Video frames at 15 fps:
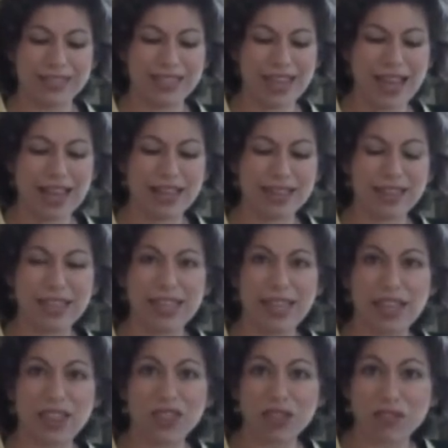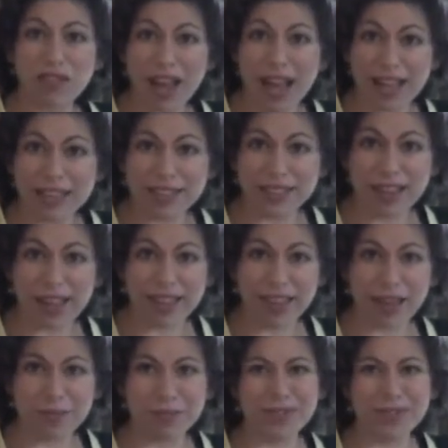dangly threads on them,